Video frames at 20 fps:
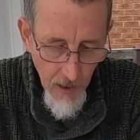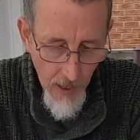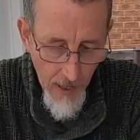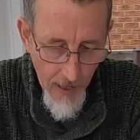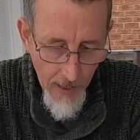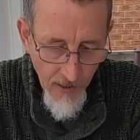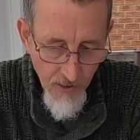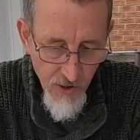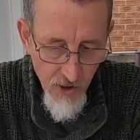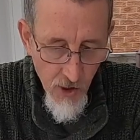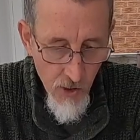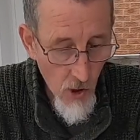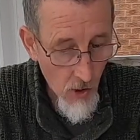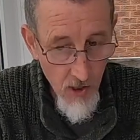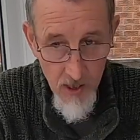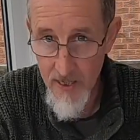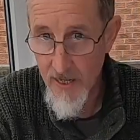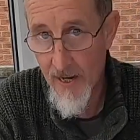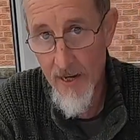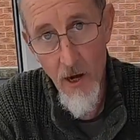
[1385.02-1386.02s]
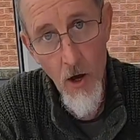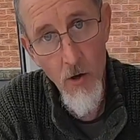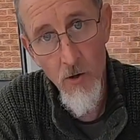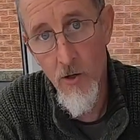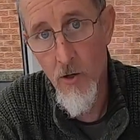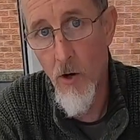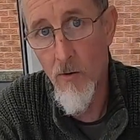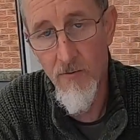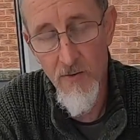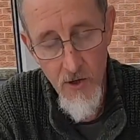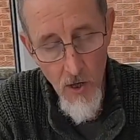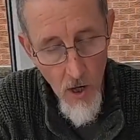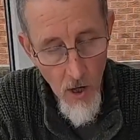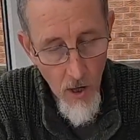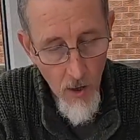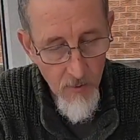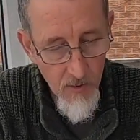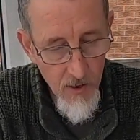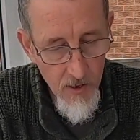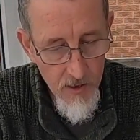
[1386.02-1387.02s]
and you're not going to get it on and off the
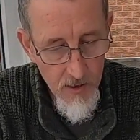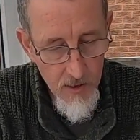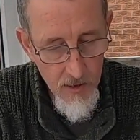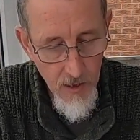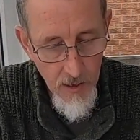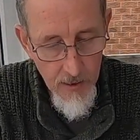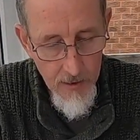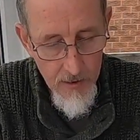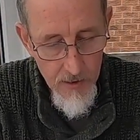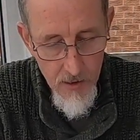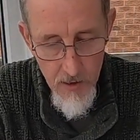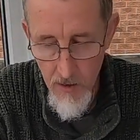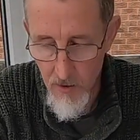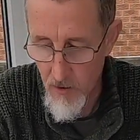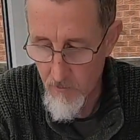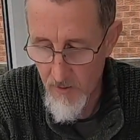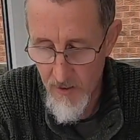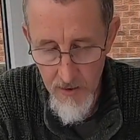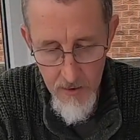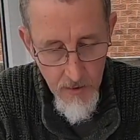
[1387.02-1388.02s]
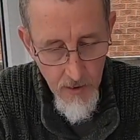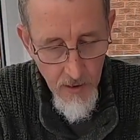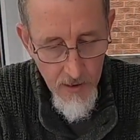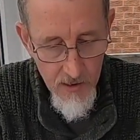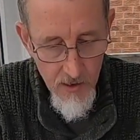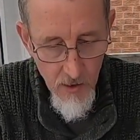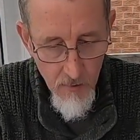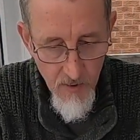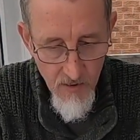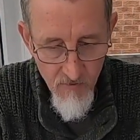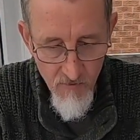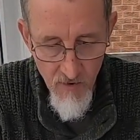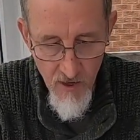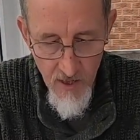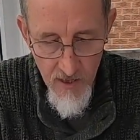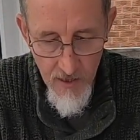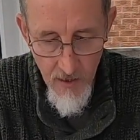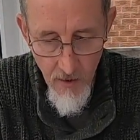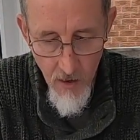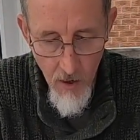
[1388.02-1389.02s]
arbor. It's going to be
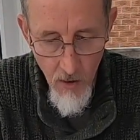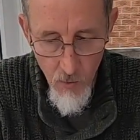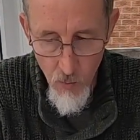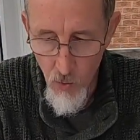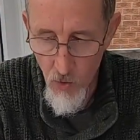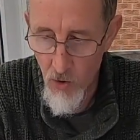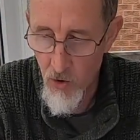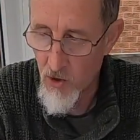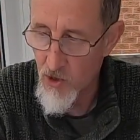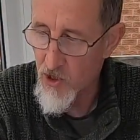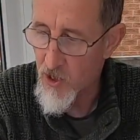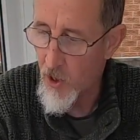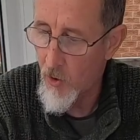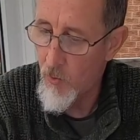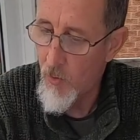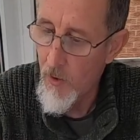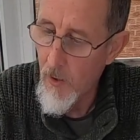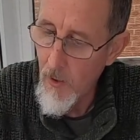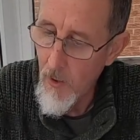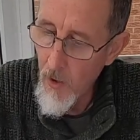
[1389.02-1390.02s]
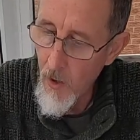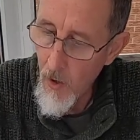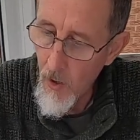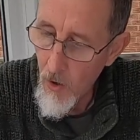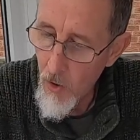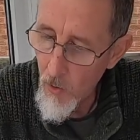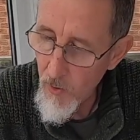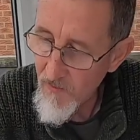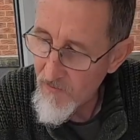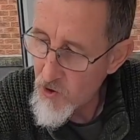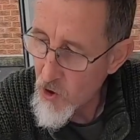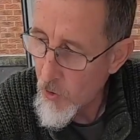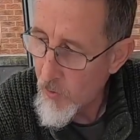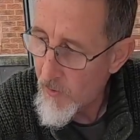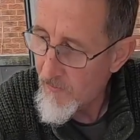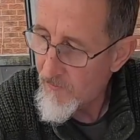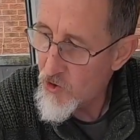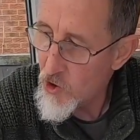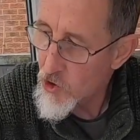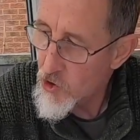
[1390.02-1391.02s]
really hard work. So what we've done,
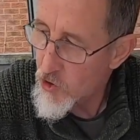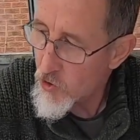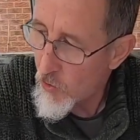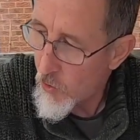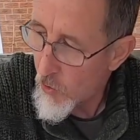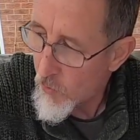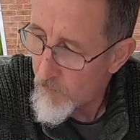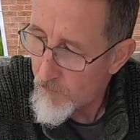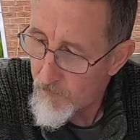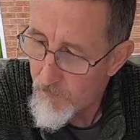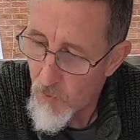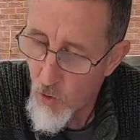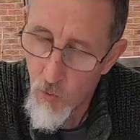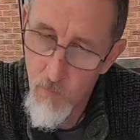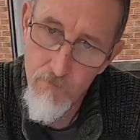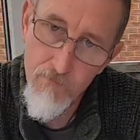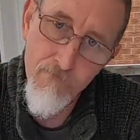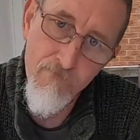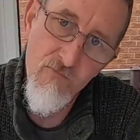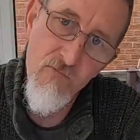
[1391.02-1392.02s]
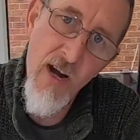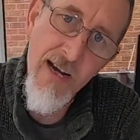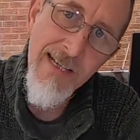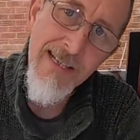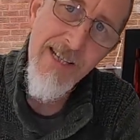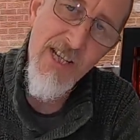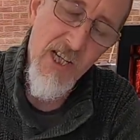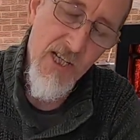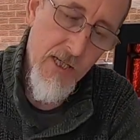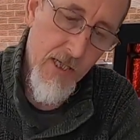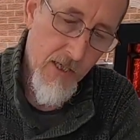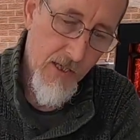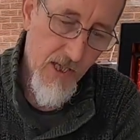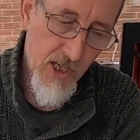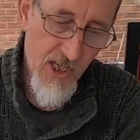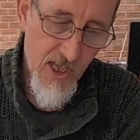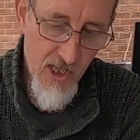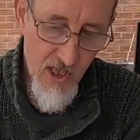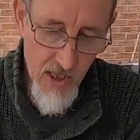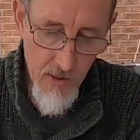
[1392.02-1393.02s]
we've just up-rated the
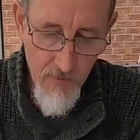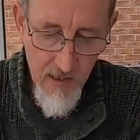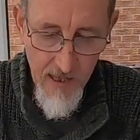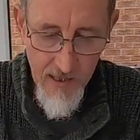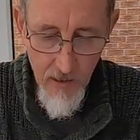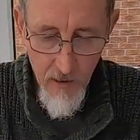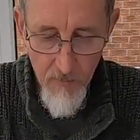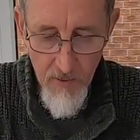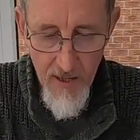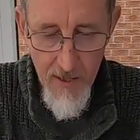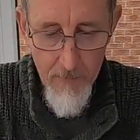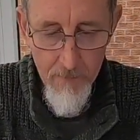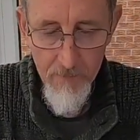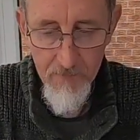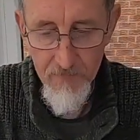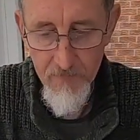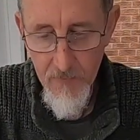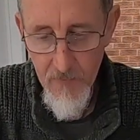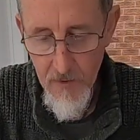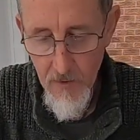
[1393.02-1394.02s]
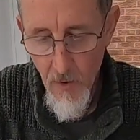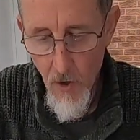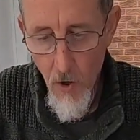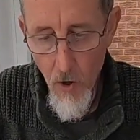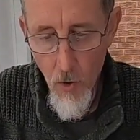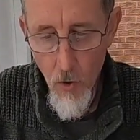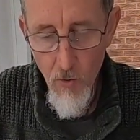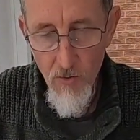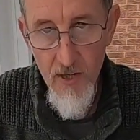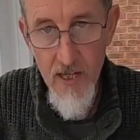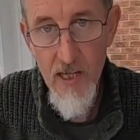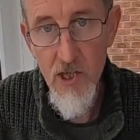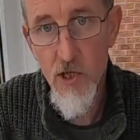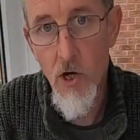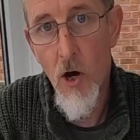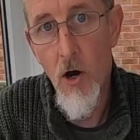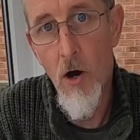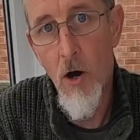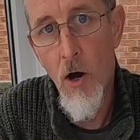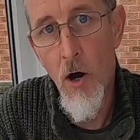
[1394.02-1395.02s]
system a little bit. All these
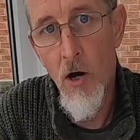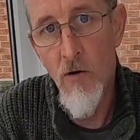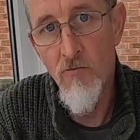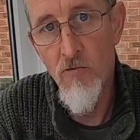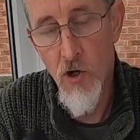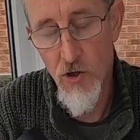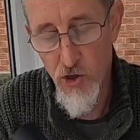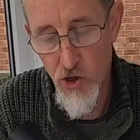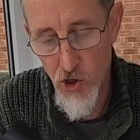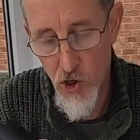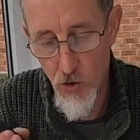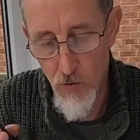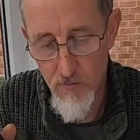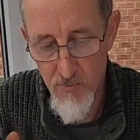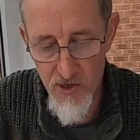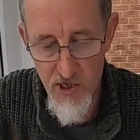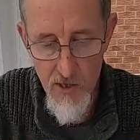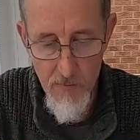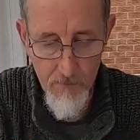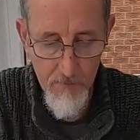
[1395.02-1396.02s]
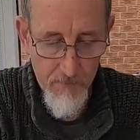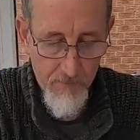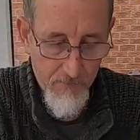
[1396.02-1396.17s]
are rod tubes.